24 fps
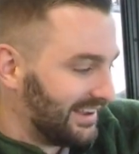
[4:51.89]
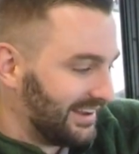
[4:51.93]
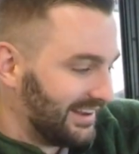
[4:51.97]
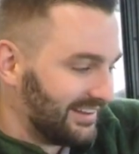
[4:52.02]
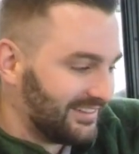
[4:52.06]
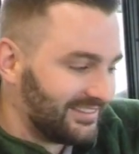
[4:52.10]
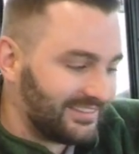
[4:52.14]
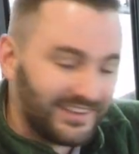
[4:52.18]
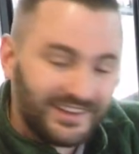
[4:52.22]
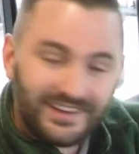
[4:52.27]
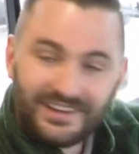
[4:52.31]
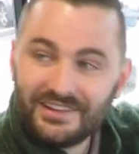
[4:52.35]

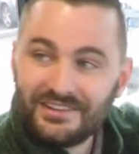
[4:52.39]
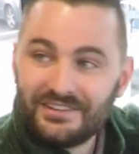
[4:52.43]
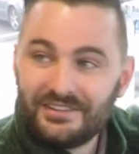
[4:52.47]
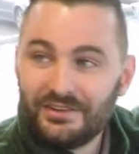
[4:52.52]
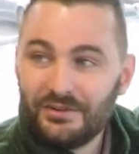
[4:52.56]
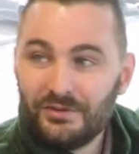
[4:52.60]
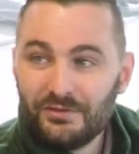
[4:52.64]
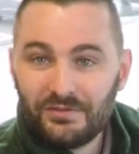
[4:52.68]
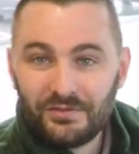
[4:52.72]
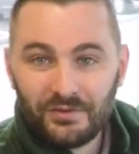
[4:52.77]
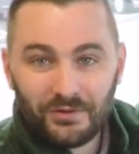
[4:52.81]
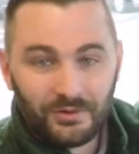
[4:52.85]
It's like a
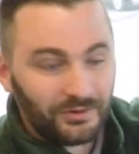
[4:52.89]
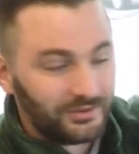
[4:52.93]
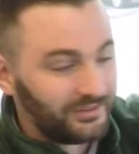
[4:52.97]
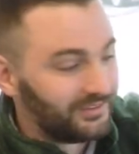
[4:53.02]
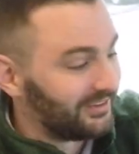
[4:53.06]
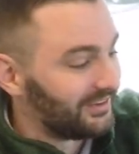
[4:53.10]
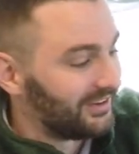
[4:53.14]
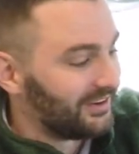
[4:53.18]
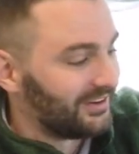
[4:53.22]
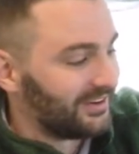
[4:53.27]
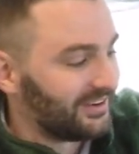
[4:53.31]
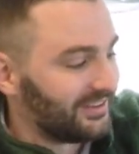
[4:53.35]
two-fold
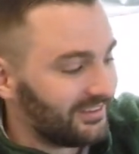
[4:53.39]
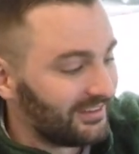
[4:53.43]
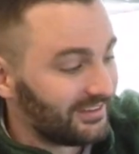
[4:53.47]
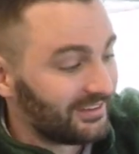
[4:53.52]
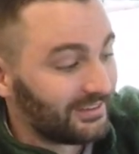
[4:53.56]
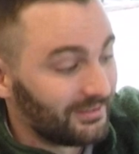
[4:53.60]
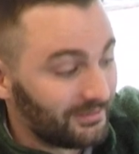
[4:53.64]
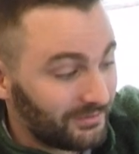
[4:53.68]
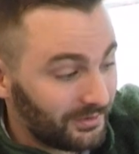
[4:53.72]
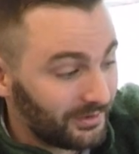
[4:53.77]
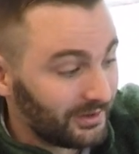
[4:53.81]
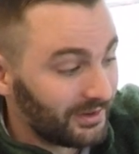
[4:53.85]
security
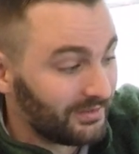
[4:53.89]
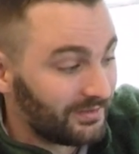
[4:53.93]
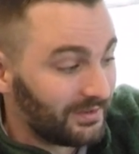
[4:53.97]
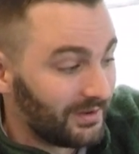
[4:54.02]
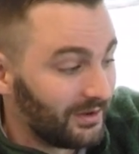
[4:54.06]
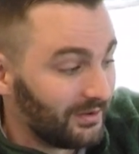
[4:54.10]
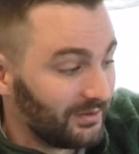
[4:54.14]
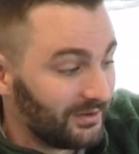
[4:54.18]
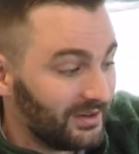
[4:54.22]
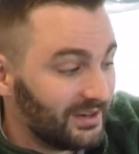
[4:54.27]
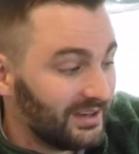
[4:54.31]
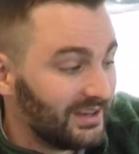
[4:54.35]
system for your
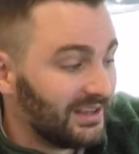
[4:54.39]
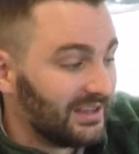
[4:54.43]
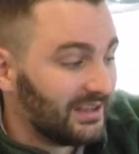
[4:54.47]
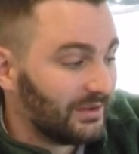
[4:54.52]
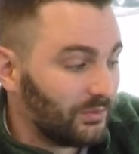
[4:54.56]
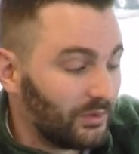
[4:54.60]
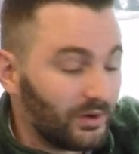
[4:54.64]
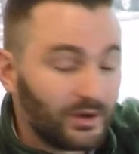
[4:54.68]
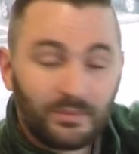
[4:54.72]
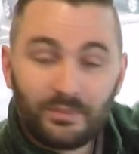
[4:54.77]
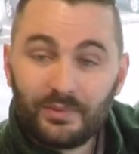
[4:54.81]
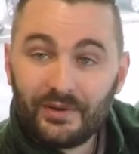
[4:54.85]
phone.
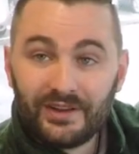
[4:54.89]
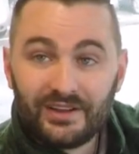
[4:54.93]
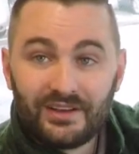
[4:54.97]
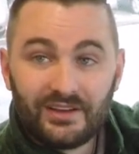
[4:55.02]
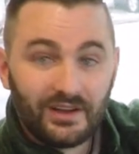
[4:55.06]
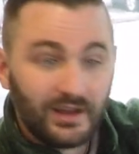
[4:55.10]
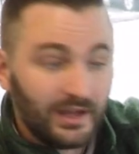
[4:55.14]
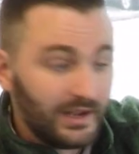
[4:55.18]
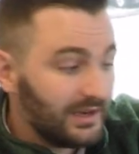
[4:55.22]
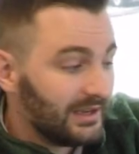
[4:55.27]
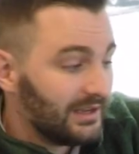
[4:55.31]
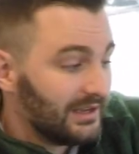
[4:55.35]
Worked pretty
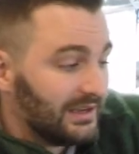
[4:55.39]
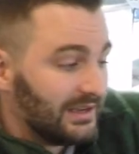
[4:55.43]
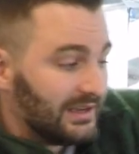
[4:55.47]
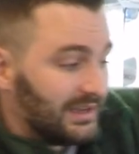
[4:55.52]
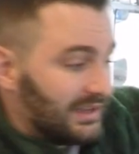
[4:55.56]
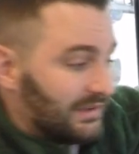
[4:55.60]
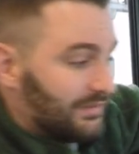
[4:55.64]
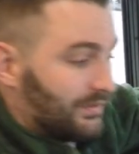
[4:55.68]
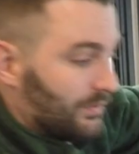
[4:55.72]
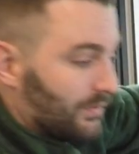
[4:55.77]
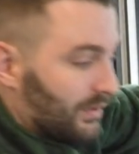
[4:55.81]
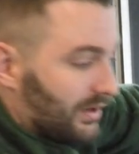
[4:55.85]
good.
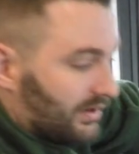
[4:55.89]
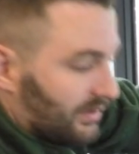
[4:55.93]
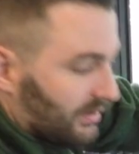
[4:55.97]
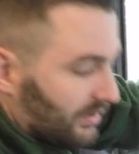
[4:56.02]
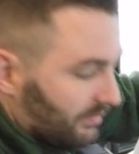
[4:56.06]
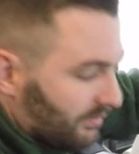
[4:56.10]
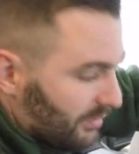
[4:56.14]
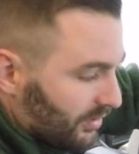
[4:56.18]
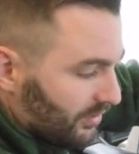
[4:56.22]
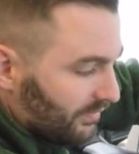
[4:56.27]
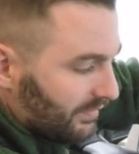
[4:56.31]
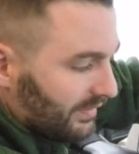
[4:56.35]
If you want to
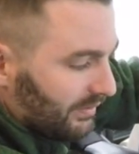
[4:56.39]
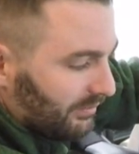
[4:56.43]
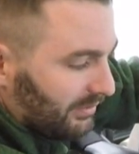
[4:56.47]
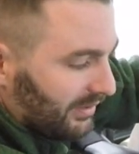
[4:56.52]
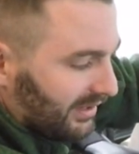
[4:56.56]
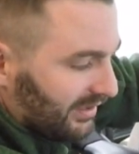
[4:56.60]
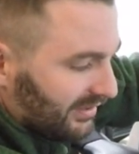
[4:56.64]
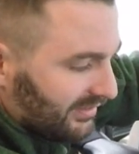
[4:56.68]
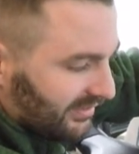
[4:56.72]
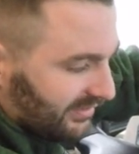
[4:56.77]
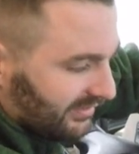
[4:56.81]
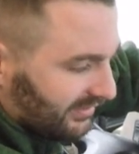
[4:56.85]
remove it
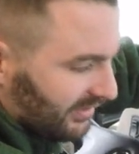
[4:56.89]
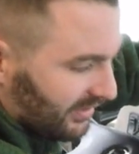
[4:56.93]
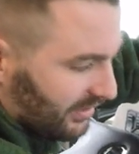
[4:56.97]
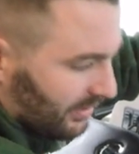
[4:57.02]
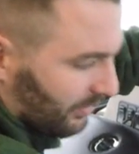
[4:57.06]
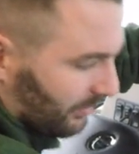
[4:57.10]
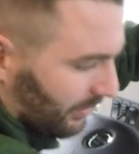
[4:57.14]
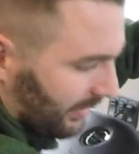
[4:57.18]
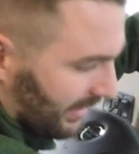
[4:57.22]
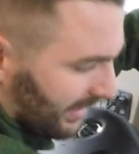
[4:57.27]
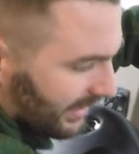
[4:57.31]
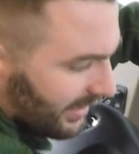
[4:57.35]
because it's in
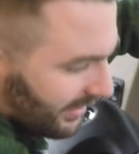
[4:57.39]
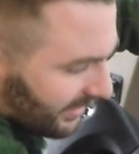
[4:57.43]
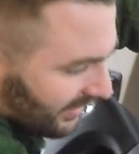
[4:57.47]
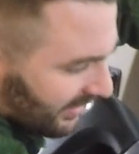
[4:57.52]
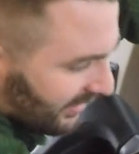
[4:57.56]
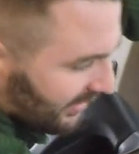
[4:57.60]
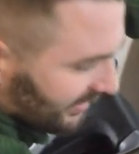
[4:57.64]
your way,